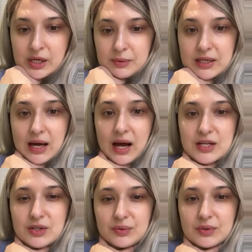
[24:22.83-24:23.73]
but yeah,
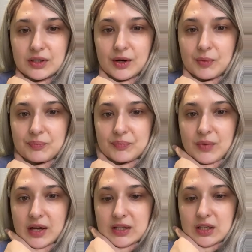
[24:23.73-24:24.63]
I
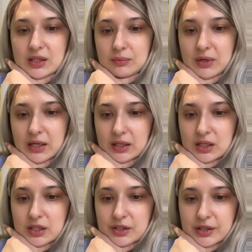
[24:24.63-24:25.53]
could make
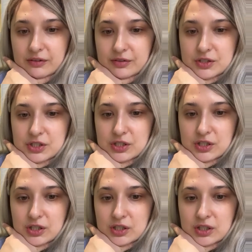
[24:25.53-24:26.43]
curry for
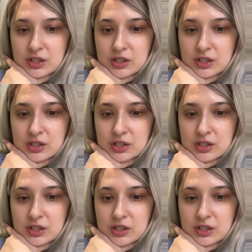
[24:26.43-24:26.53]
sure.